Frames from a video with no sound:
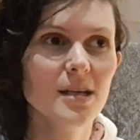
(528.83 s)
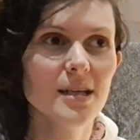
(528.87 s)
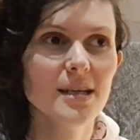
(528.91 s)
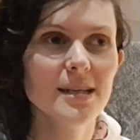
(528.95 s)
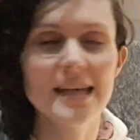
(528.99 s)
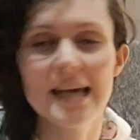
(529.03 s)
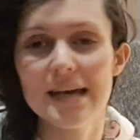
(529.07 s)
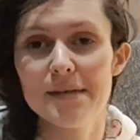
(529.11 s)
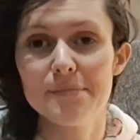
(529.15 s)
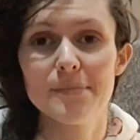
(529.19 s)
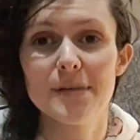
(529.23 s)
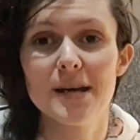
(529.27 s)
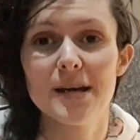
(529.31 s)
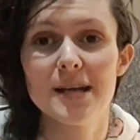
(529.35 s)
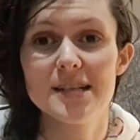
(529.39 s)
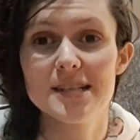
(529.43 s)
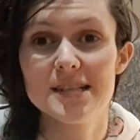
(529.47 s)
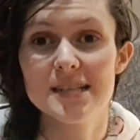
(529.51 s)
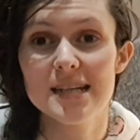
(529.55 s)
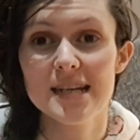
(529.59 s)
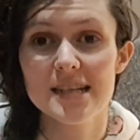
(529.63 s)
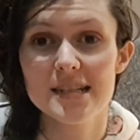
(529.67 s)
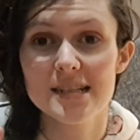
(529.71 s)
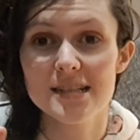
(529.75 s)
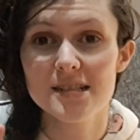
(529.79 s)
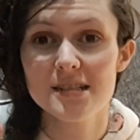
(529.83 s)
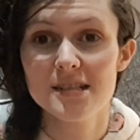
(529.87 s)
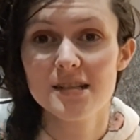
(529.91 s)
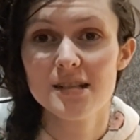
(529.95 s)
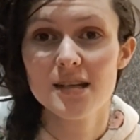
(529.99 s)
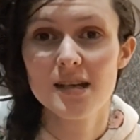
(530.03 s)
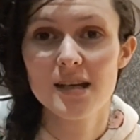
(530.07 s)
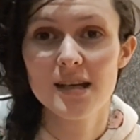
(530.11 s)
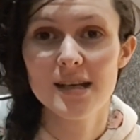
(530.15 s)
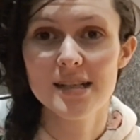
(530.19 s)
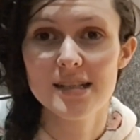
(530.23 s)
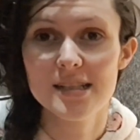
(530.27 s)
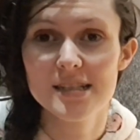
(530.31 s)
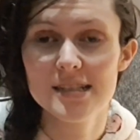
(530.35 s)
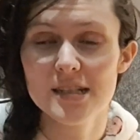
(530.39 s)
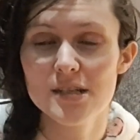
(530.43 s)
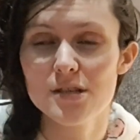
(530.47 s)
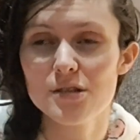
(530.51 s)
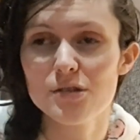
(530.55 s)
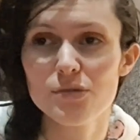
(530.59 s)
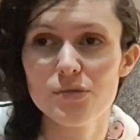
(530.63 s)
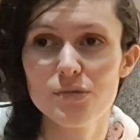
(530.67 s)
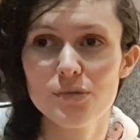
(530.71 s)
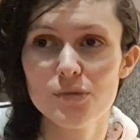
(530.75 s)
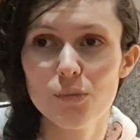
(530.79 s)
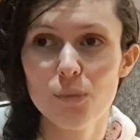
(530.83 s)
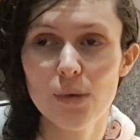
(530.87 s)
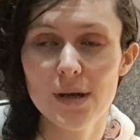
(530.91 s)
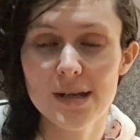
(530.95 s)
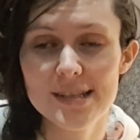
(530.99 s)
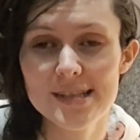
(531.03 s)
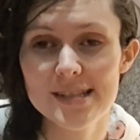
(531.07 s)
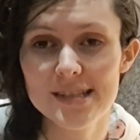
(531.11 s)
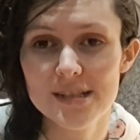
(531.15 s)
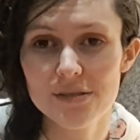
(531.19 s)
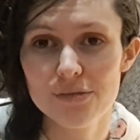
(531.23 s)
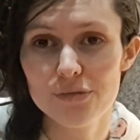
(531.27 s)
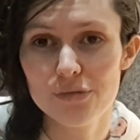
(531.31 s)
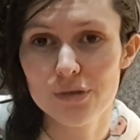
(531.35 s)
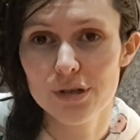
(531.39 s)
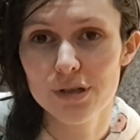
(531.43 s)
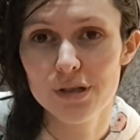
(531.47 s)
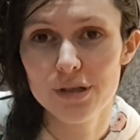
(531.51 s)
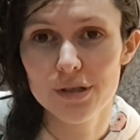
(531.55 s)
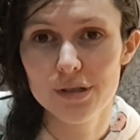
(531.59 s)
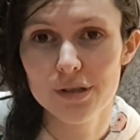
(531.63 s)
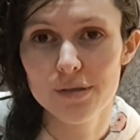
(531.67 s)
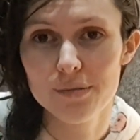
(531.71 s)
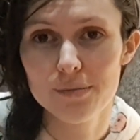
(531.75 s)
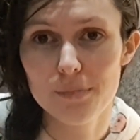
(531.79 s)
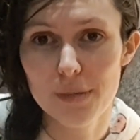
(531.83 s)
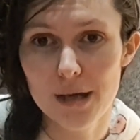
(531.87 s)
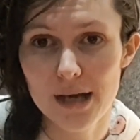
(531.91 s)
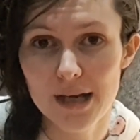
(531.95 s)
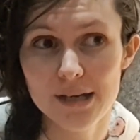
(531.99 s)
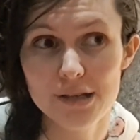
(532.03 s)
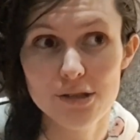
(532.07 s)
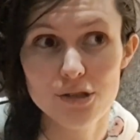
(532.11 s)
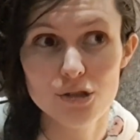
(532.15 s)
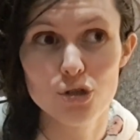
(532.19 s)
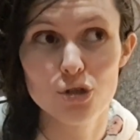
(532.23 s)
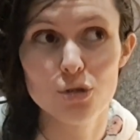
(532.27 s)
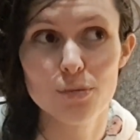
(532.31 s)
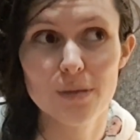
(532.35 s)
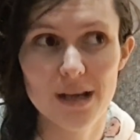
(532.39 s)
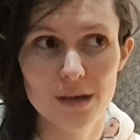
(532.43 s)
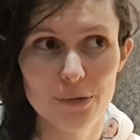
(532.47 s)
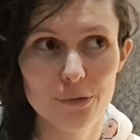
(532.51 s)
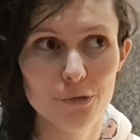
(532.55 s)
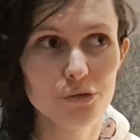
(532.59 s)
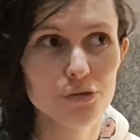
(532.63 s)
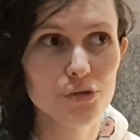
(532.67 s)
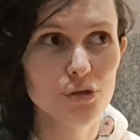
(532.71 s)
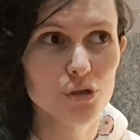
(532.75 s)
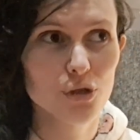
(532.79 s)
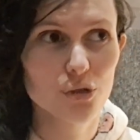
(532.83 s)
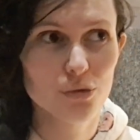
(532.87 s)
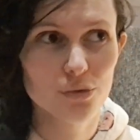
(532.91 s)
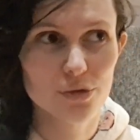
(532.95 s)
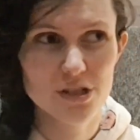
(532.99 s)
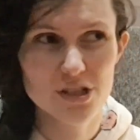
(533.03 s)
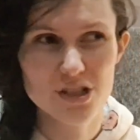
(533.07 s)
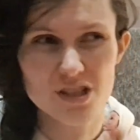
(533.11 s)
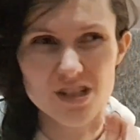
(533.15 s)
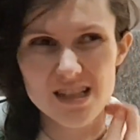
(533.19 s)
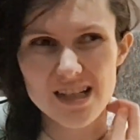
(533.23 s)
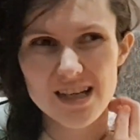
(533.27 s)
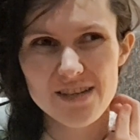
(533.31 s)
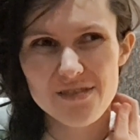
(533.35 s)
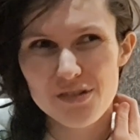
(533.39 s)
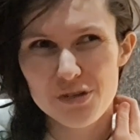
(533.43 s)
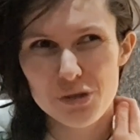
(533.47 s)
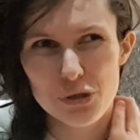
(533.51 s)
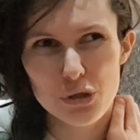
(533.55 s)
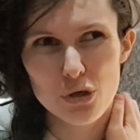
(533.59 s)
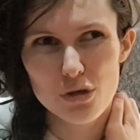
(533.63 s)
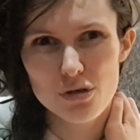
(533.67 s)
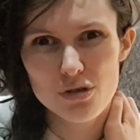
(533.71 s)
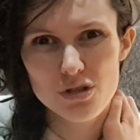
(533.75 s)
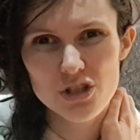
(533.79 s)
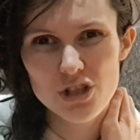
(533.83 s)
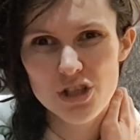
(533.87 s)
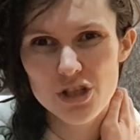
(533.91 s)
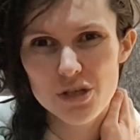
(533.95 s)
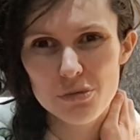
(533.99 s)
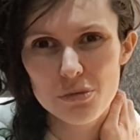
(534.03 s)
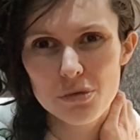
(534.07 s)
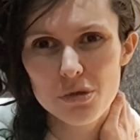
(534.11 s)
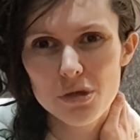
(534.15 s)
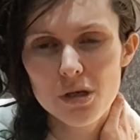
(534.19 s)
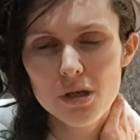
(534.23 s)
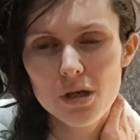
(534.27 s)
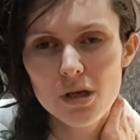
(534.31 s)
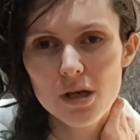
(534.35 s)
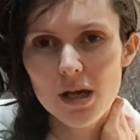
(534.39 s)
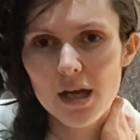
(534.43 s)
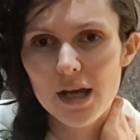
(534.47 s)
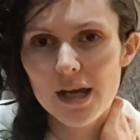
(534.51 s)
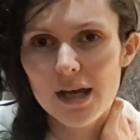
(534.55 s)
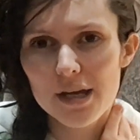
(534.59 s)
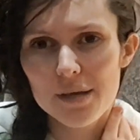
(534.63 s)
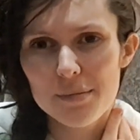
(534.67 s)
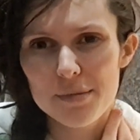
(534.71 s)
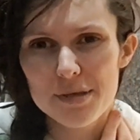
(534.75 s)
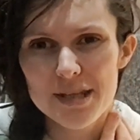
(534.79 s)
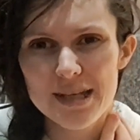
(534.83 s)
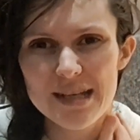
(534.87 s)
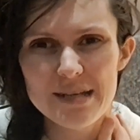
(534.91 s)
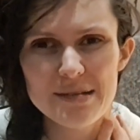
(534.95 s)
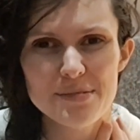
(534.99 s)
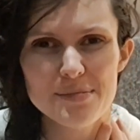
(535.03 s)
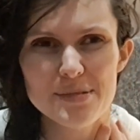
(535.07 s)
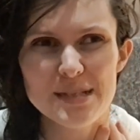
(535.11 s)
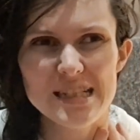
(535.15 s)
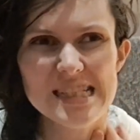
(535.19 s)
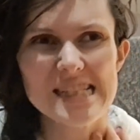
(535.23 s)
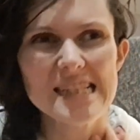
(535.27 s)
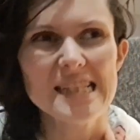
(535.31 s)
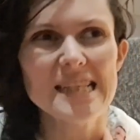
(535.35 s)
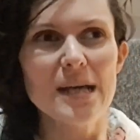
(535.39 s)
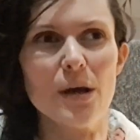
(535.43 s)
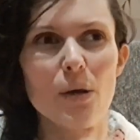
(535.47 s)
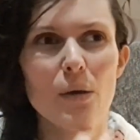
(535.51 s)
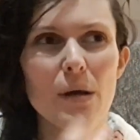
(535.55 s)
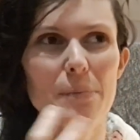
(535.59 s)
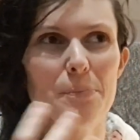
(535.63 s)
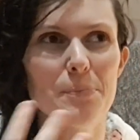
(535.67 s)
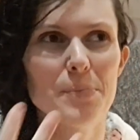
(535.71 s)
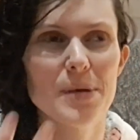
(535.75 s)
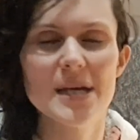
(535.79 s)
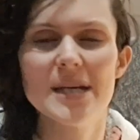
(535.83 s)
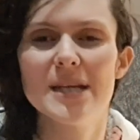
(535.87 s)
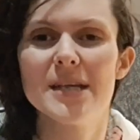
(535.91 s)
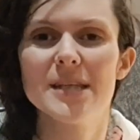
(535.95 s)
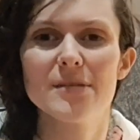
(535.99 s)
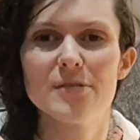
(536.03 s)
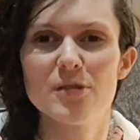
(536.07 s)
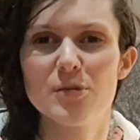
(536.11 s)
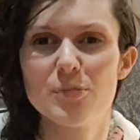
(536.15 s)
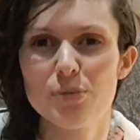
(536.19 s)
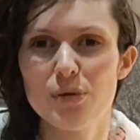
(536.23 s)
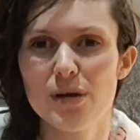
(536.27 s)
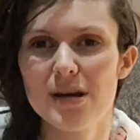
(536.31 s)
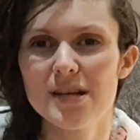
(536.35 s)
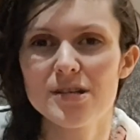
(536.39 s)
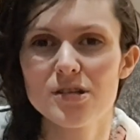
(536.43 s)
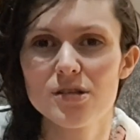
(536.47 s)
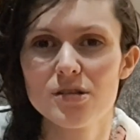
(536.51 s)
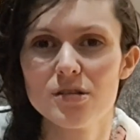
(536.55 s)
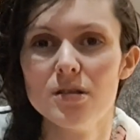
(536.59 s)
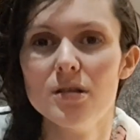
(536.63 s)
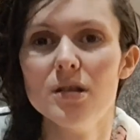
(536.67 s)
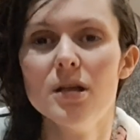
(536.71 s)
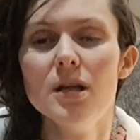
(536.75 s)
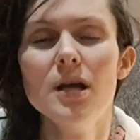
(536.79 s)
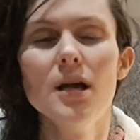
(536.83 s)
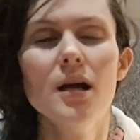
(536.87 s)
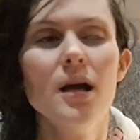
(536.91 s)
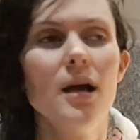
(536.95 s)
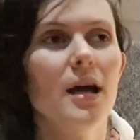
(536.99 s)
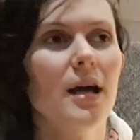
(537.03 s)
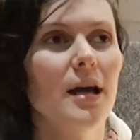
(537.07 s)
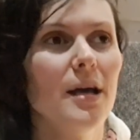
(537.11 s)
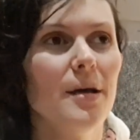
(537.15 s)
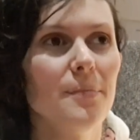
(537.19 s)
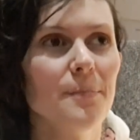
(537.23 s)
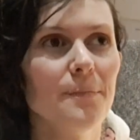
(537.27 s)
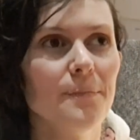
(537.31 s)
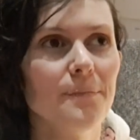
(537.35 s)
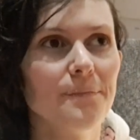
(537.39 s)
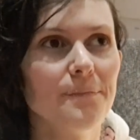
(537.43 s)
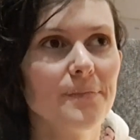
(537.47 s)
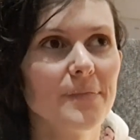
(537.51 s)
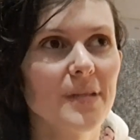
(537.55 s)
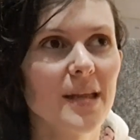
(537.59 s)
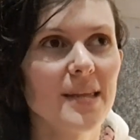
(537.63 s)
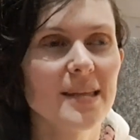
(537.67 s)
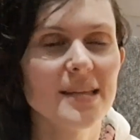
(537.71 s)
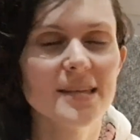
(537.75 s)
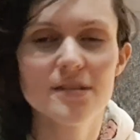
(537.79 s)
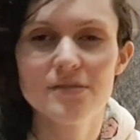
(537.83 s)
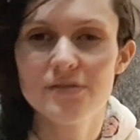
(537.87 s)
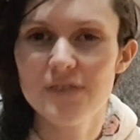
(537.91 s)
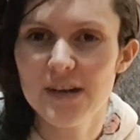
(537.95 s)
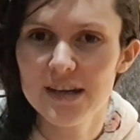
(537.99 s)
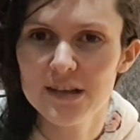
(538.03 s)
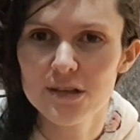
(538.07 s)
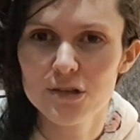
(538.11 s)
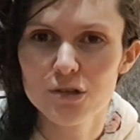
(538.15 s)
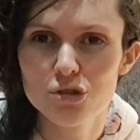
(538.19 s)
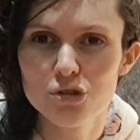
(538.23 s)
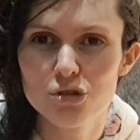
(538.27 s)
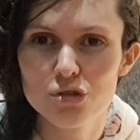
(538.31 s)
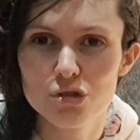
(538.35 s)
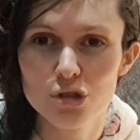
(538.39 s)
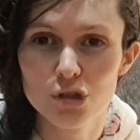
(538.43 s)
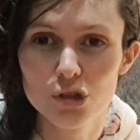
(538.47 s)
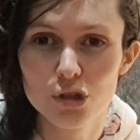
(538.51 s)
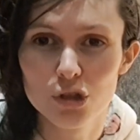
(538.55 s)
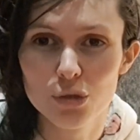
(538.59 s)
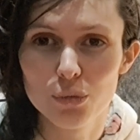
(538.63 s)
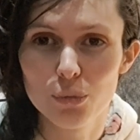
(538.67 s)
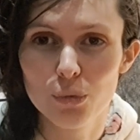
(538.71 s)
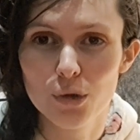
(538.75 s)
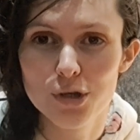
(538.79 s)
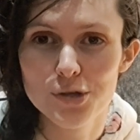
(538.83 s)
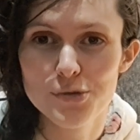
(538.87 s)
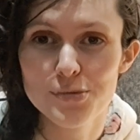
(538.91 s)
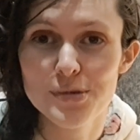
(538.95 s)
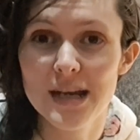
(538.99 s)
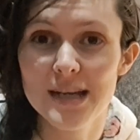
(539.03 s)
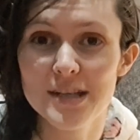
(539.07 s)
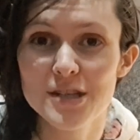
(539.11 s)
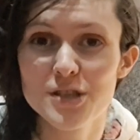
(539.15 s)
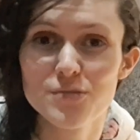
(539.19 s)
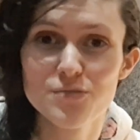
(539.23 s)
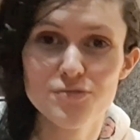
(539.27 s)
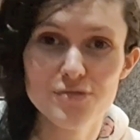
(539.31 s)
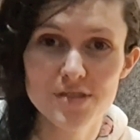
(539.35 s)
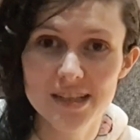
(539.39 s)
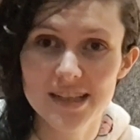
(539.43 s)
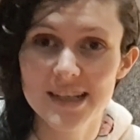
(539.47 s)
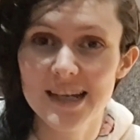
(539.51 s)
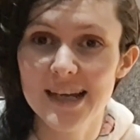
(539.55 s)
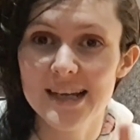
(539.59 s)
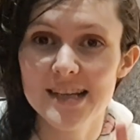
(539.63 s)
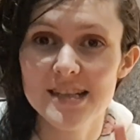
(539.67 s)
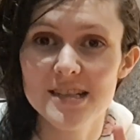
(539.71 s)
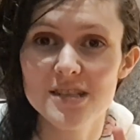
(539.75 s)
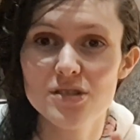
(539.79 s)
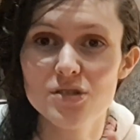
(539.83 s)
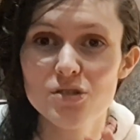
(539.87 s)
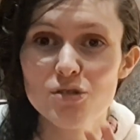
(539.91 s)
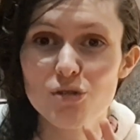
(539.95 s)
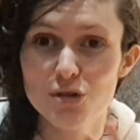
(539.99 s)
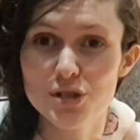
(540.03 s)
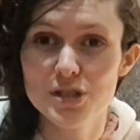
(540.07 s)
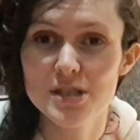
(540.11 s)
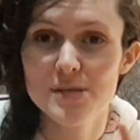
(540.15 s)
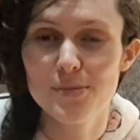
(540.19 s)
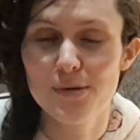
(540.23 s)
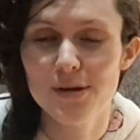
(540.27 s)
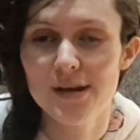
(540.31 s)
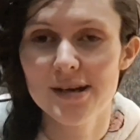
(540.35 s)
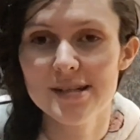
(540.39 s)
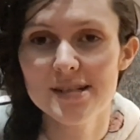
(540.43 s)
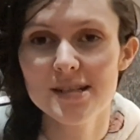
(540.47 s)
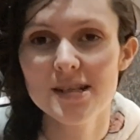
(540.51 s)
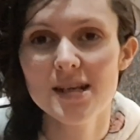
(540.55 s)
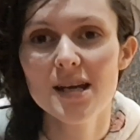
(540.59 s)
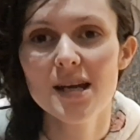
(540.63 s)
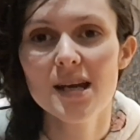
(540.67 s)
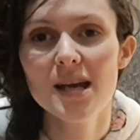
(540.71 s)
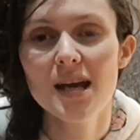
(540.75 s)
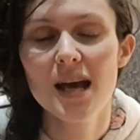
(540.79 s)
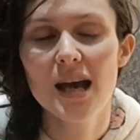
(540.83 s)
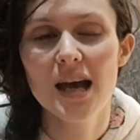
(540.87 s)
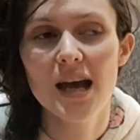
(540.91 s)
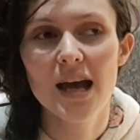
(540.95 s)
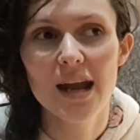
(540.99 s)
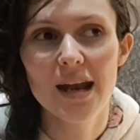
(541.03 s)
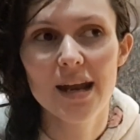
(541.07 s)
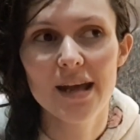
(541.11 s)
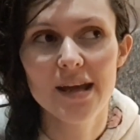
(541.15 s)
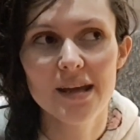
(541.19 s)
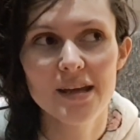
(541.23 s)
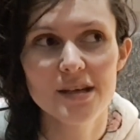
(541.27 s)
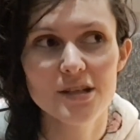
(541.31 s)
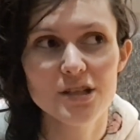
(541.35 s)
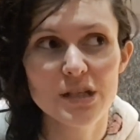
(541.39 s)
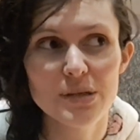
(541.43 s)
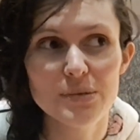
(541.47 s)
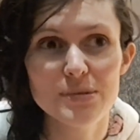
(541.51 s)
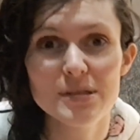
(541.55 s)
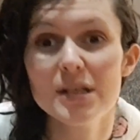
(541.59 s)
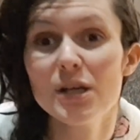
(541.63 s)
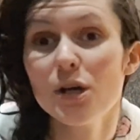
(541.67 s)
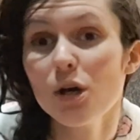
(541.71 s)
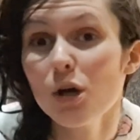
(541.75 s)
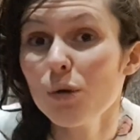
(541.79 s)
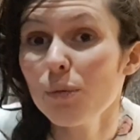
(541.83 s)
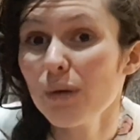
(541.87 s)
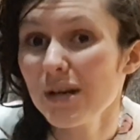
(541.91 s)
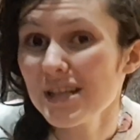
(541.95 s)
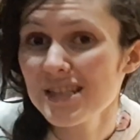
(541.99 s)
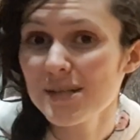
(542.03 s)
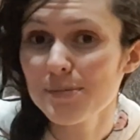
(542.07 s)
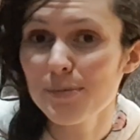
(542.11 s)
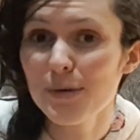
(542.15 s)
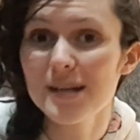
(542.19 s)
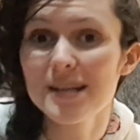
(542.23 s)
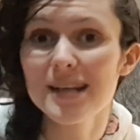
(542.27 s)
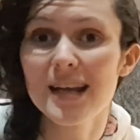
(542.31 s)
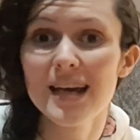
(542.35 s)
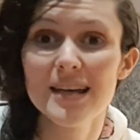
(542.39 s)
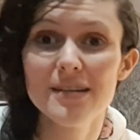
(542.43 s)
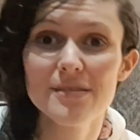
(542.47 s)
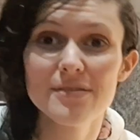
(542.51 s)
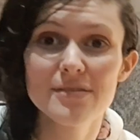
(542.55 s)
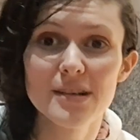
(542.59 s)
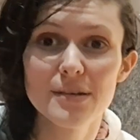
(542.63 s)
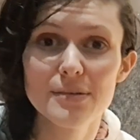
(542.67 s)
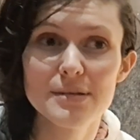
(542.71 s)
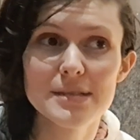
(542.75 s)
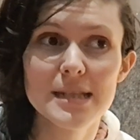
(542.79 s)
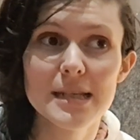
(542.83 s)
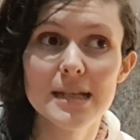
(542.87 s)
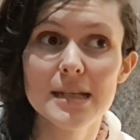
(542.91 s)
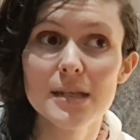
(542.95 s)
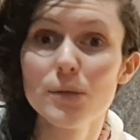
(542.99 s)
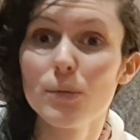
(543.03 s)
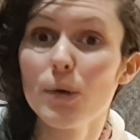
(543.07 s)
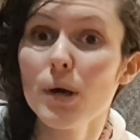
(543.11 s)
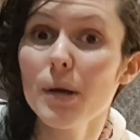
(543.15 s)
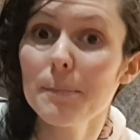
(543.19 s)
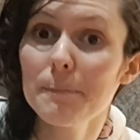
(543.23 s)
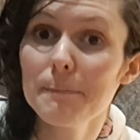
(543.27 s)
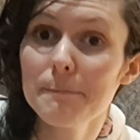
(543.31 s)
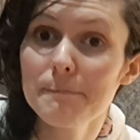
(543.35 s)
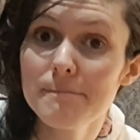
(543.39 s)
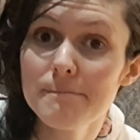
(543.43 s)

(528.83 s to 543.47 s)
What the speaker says: yeah, I decided instead of waiting for mine to come out of storage, because I've only got 2, and they're quite big and they're impractical. I think the final straw was we had some really nice crusty bread, and Jake was like, oh, where's the bread knife? And I was like, what?